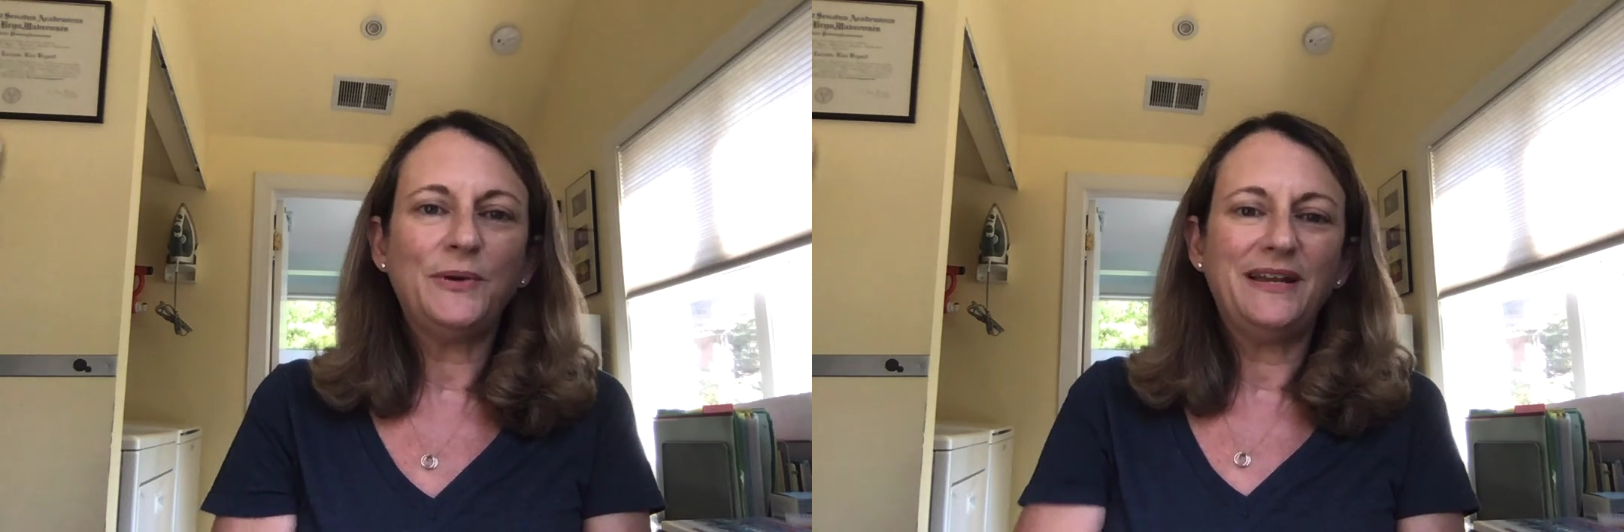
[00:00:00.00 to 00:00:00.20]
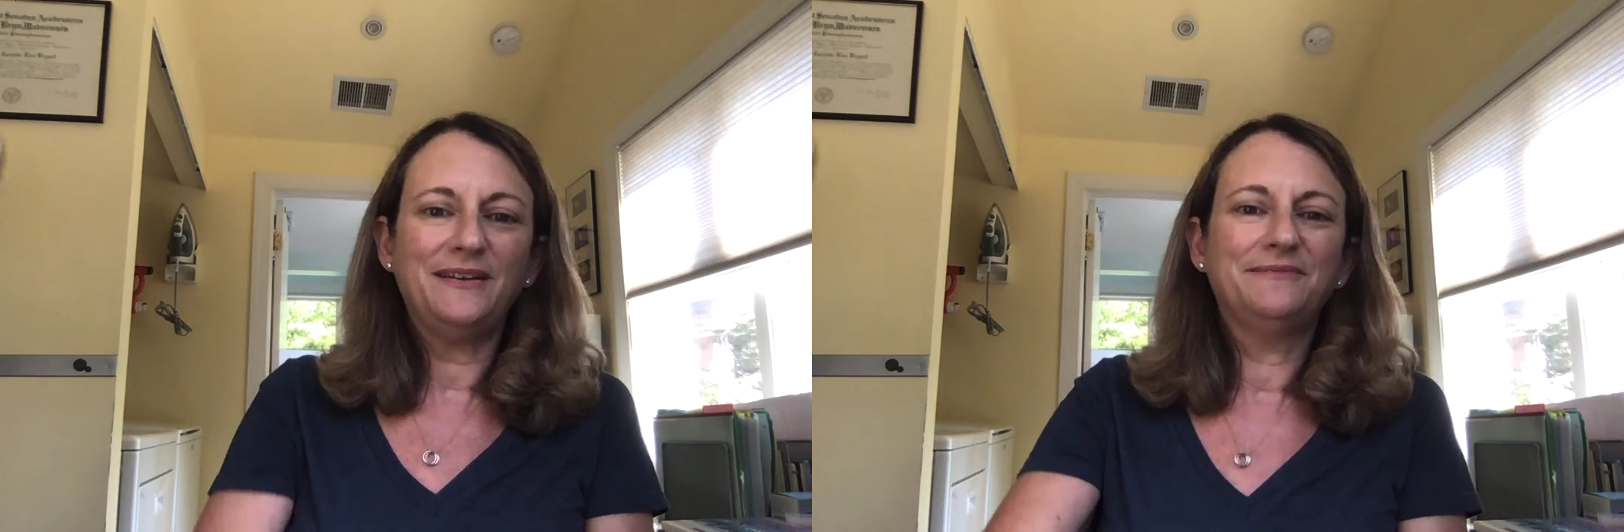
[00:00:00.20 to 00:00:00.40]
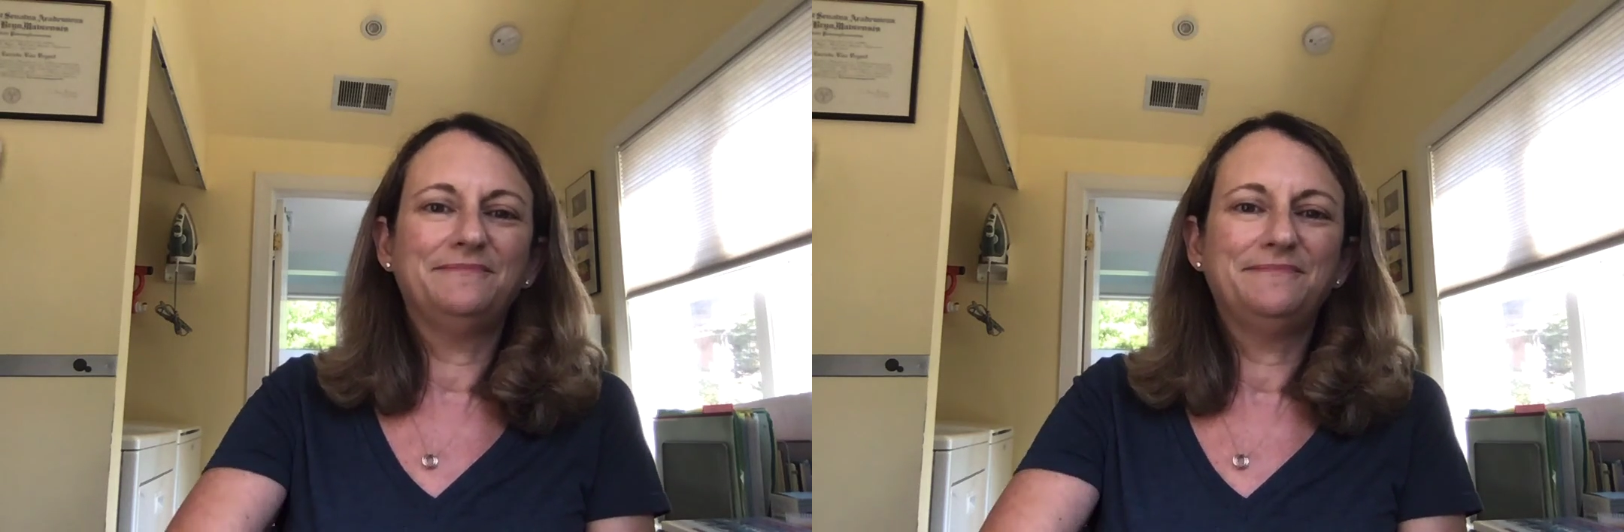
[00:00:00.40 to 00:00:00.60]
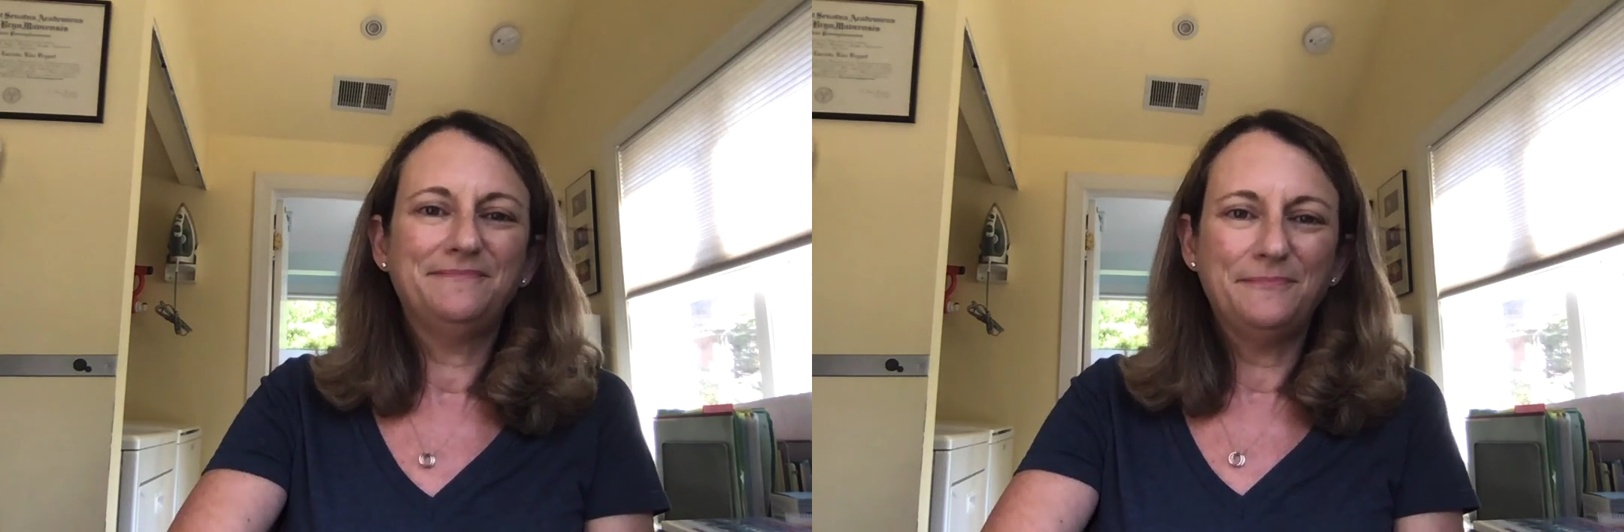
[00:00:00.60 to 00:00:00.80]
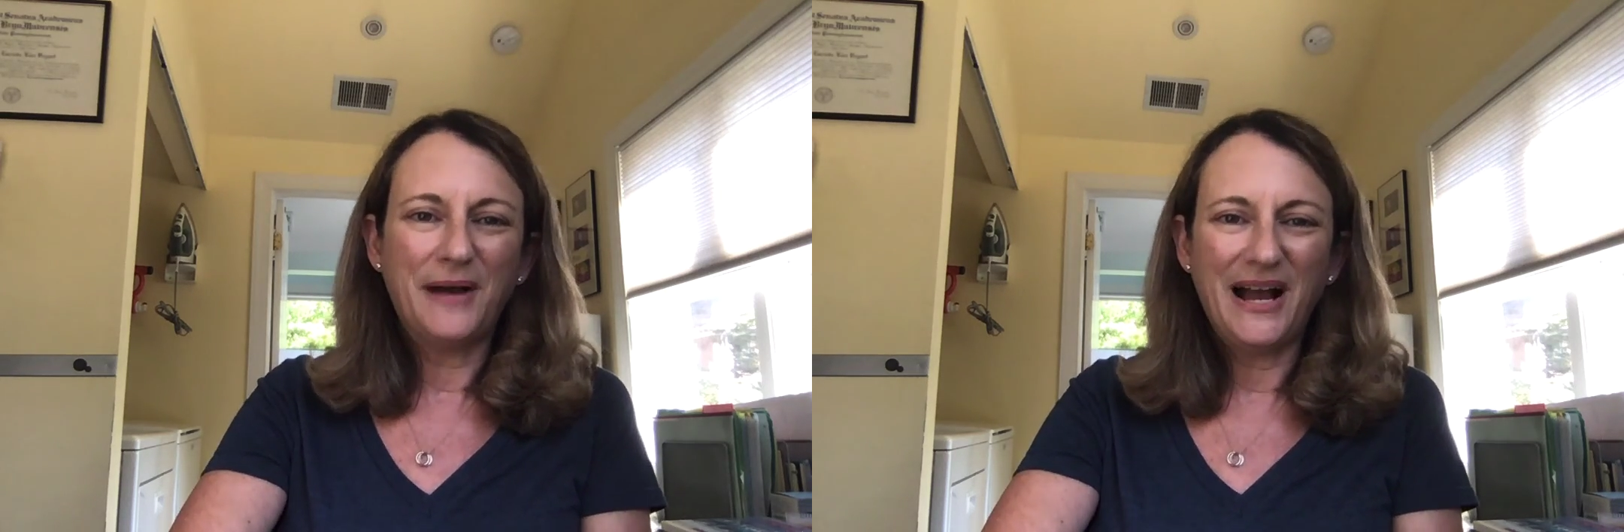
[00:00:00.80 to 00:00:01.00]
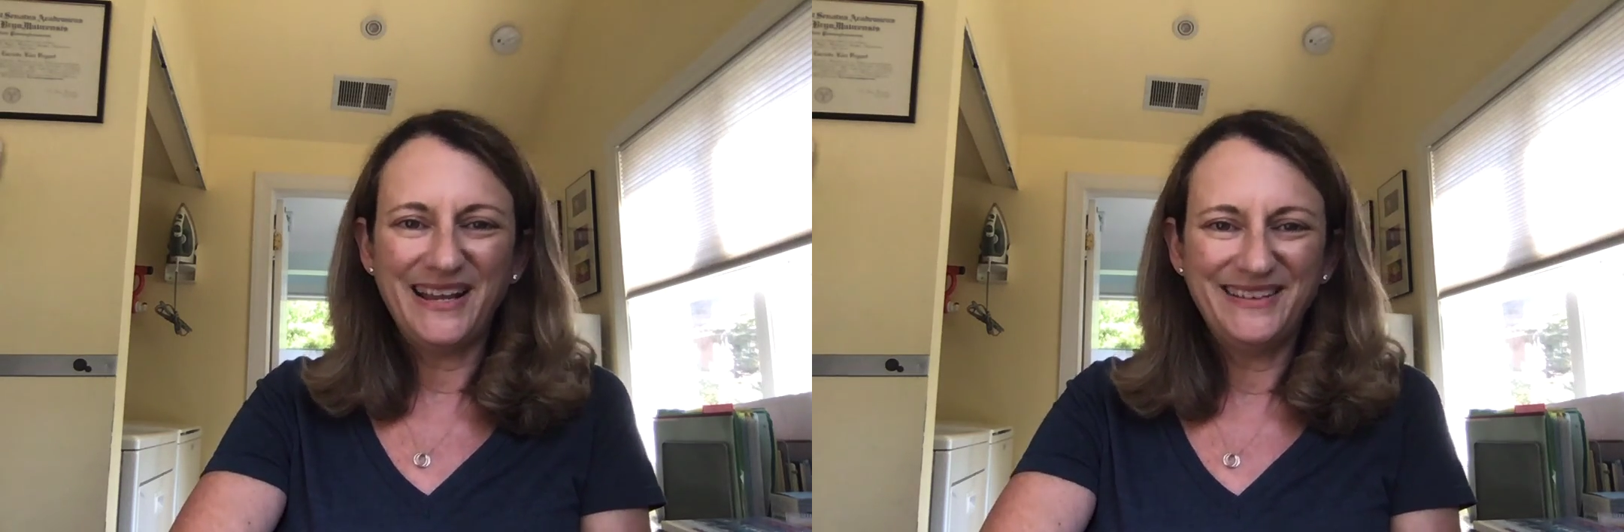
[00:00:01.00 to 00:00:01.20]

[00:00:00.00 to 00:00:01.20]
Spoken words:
week. Bye.